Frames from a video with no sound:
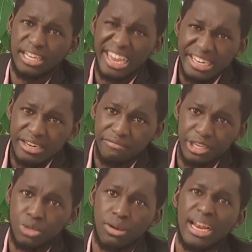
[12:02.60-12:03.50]

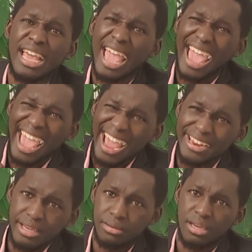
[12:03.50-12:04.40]
individual,
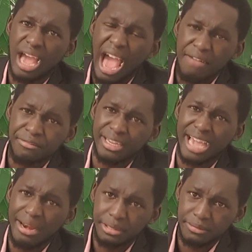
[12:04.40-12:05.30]
any
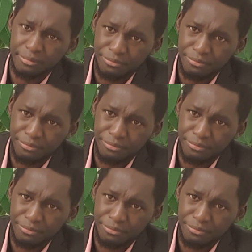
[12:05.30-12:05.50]
African